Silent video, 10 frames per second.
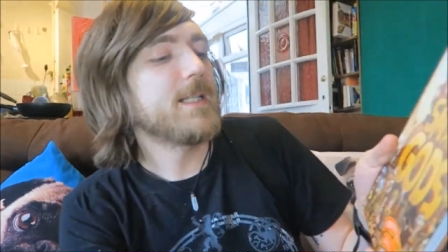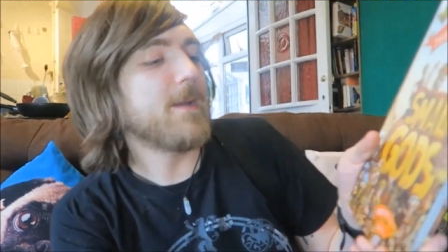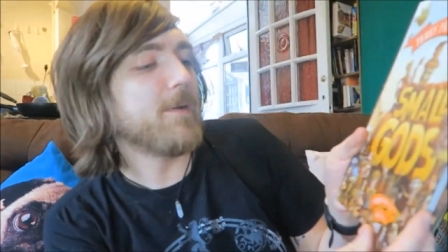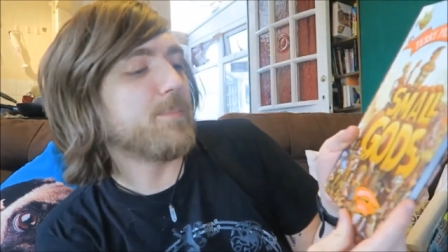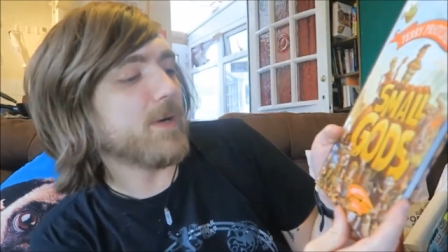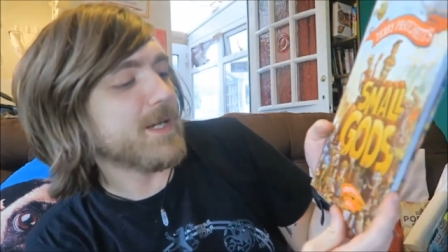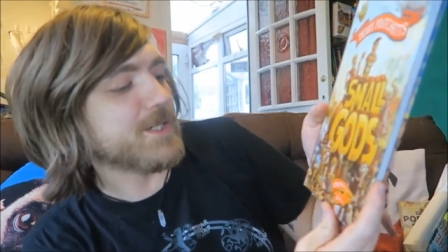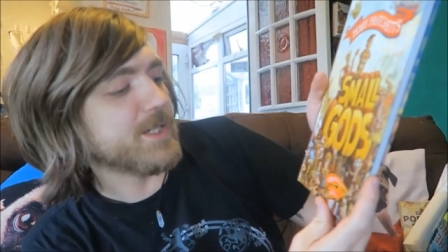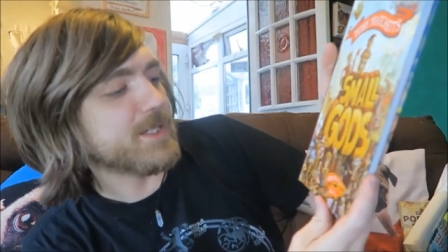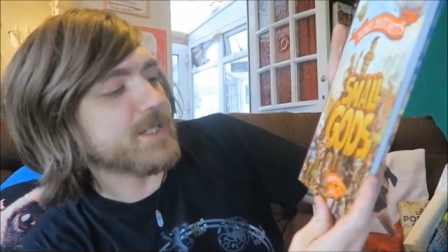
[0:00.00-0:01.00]
Terry
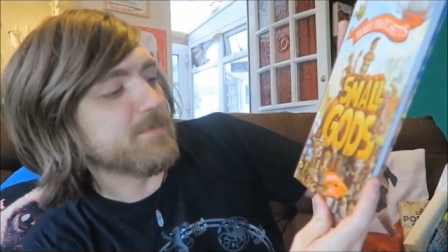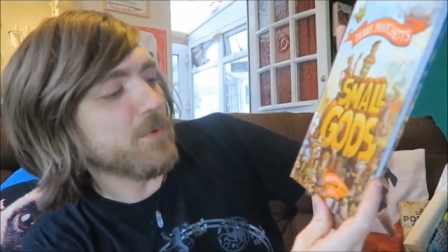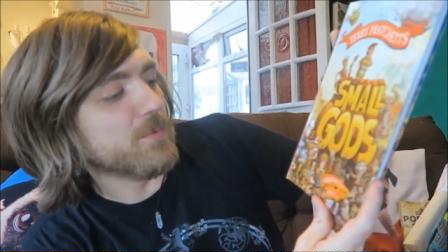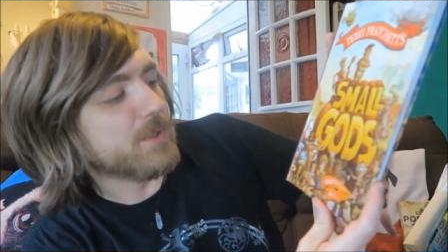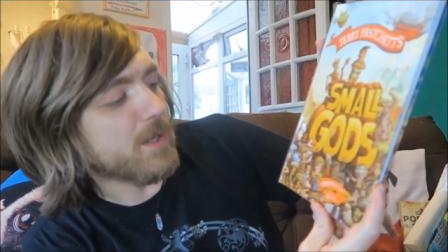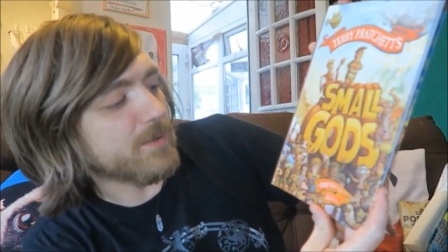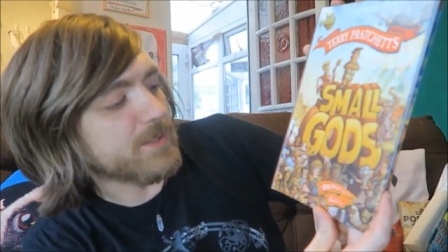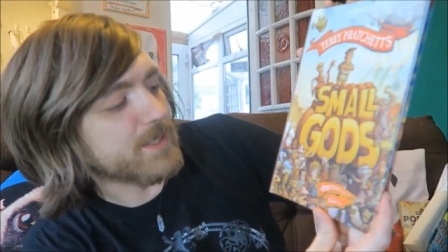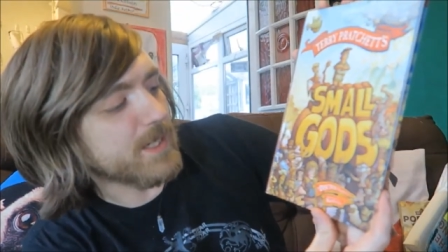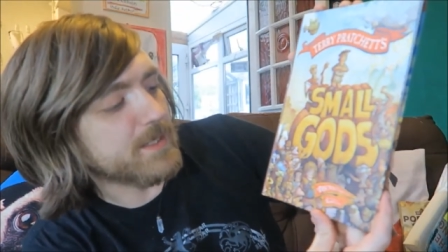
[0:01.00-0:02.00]
Pratchett's Small
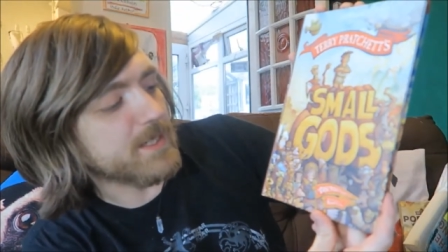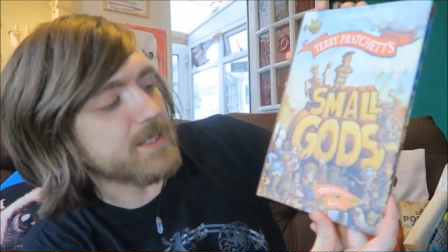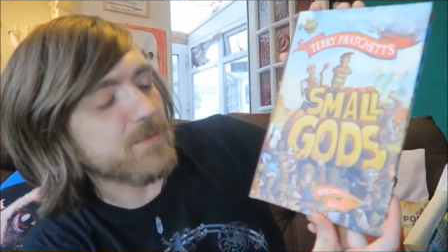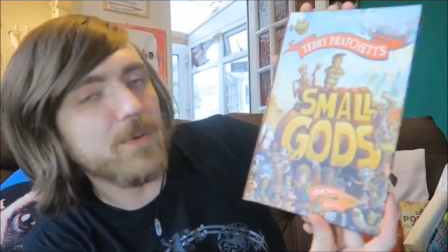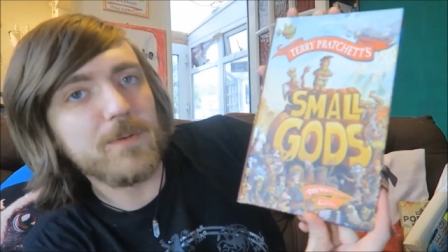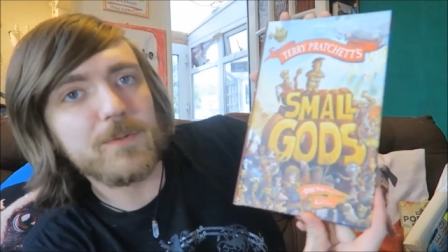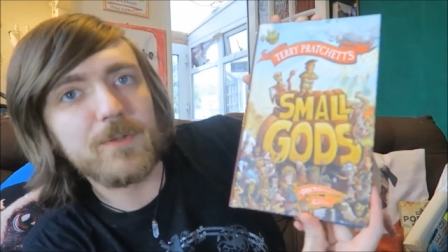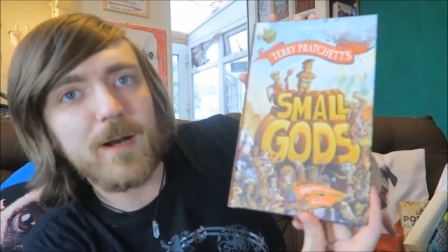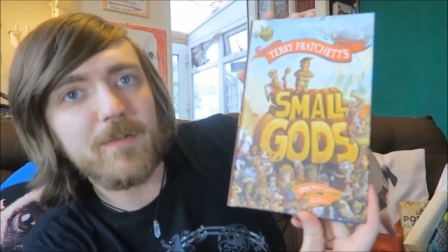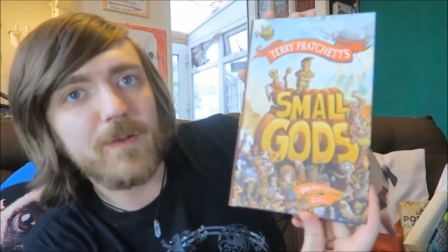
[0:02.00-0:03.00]
Gods, a Discworld
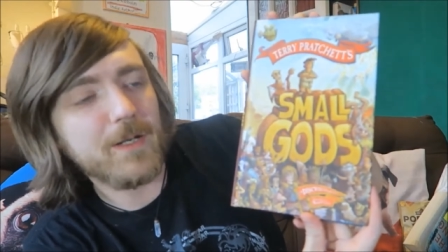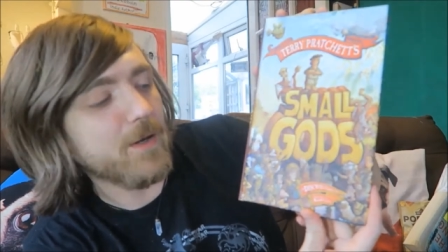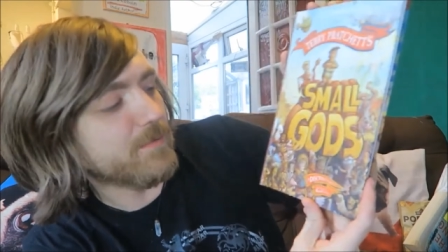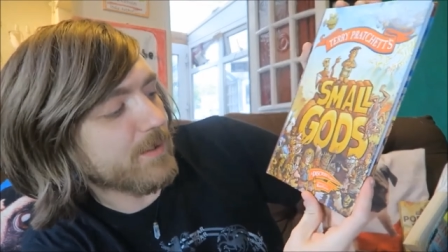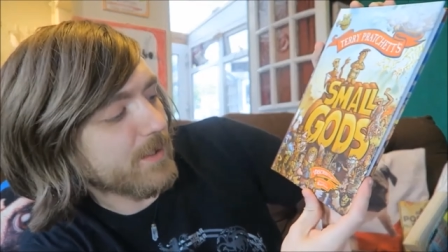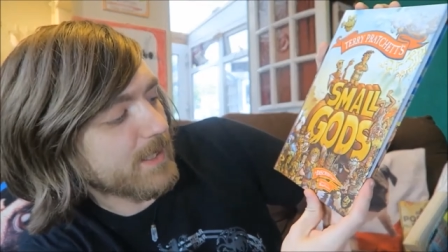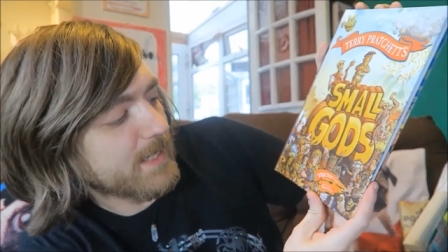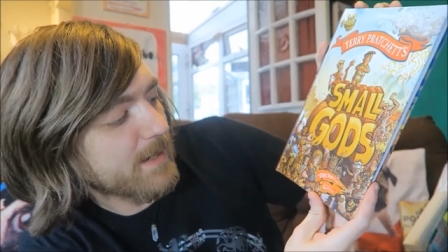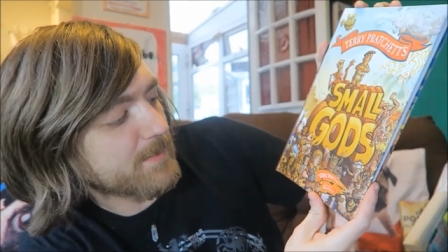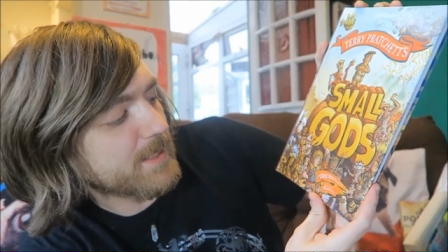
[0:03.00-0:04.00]
graphic novel
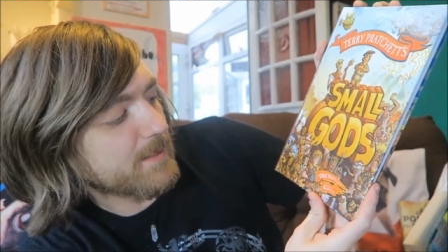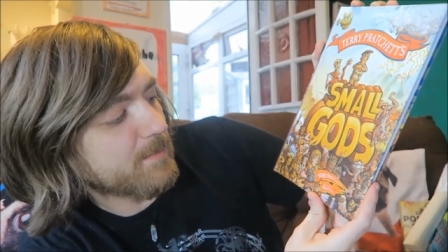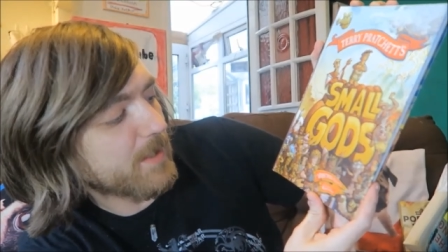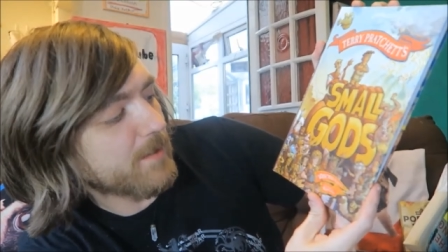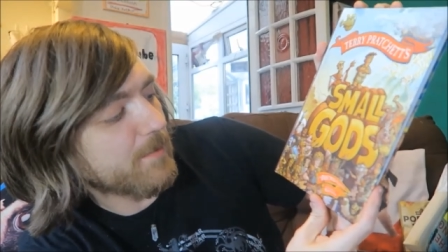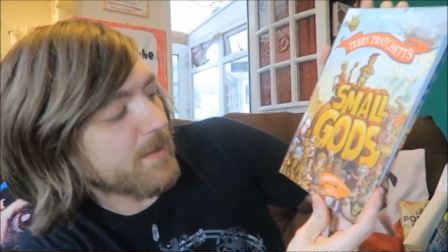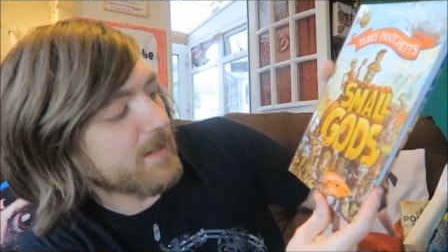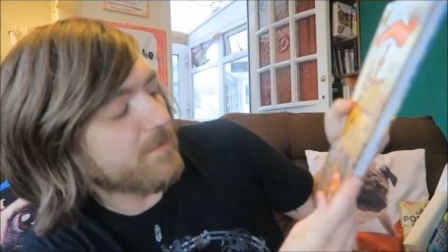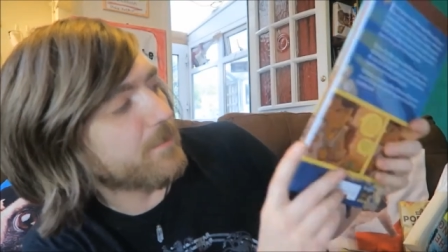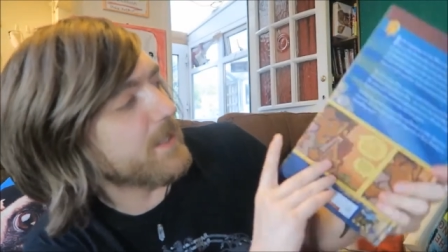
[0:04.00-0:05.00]
adapted by
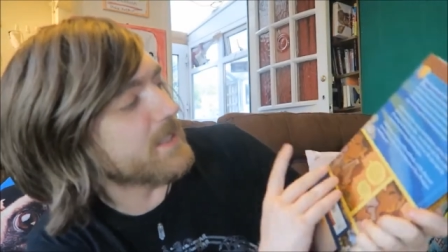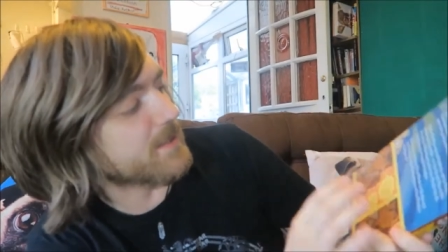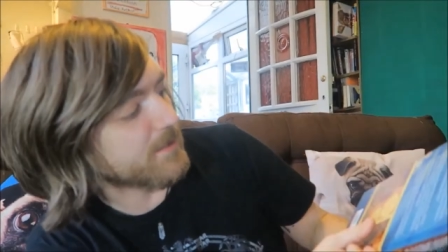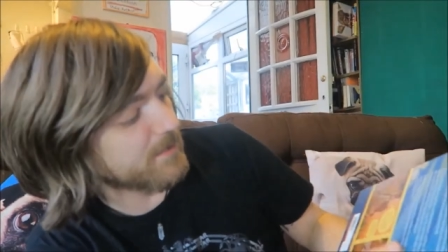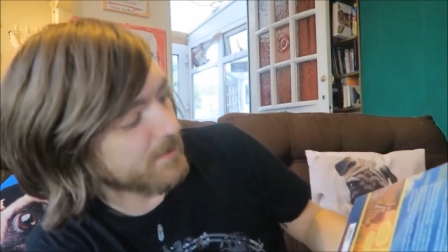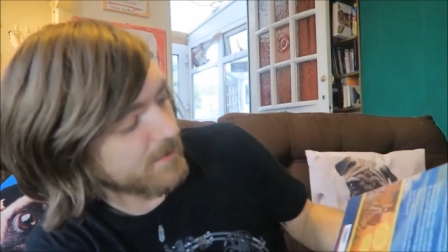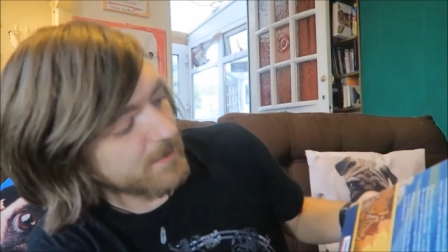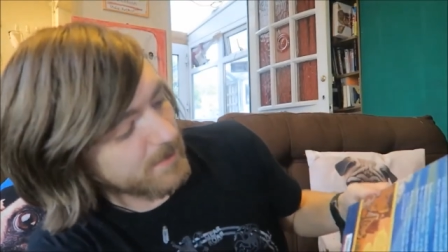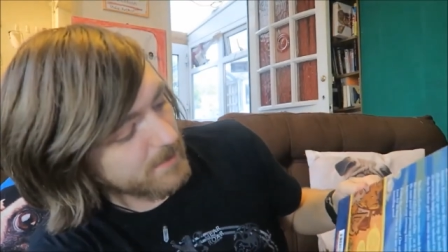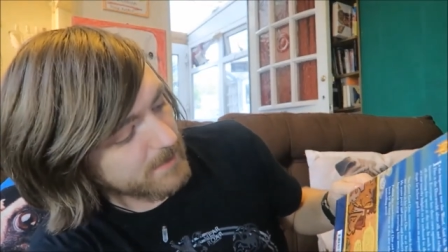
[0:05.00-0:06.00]
Ray Friesen.
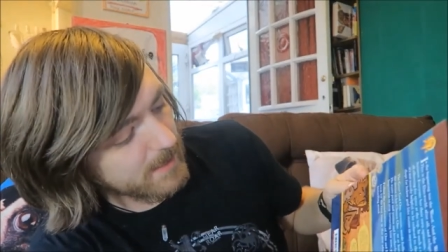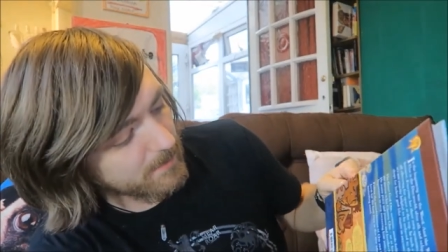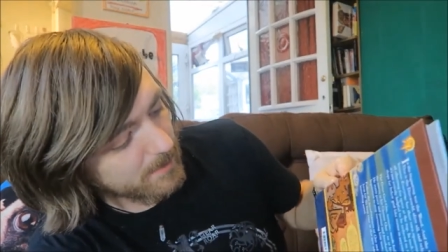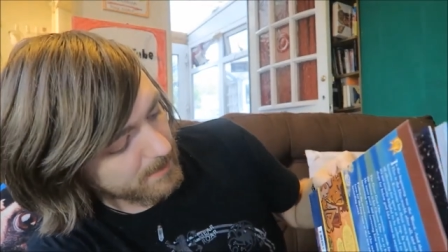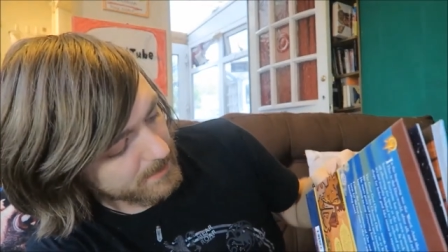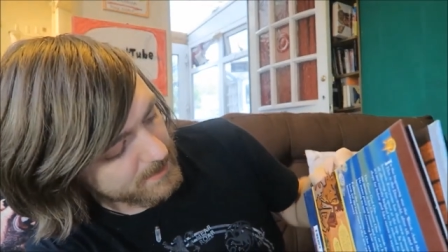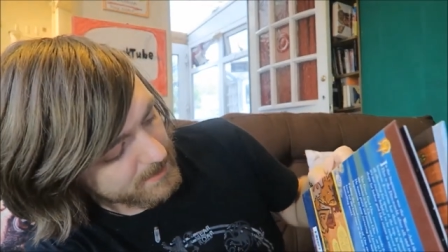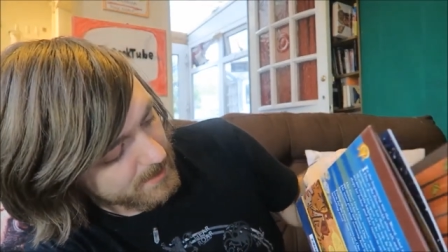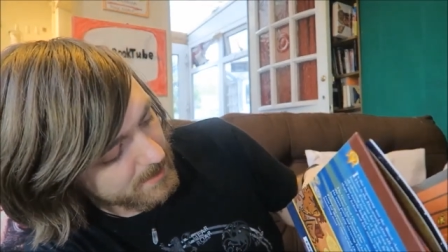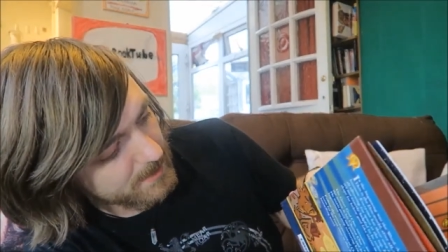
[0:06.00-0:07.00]
Damn, I'm
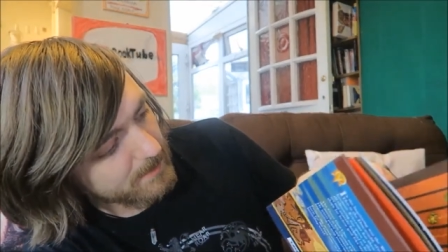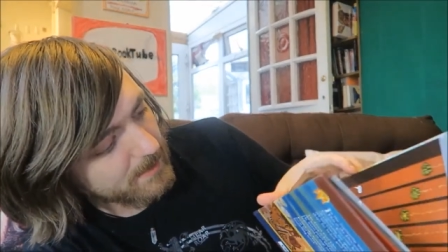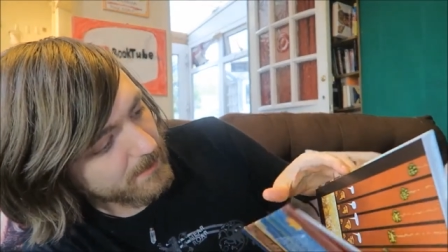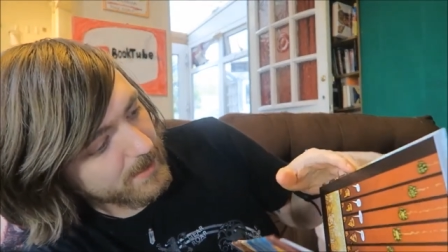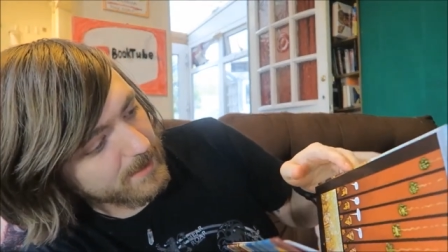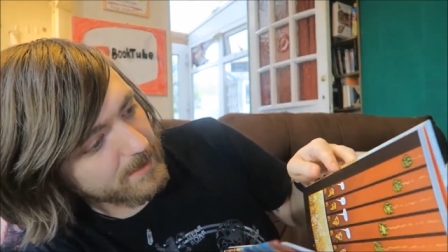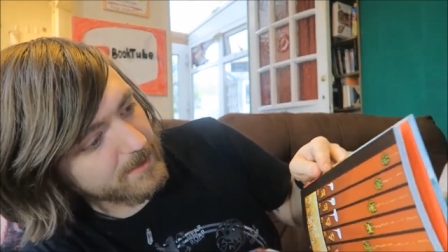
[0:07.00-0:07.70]
excited about that.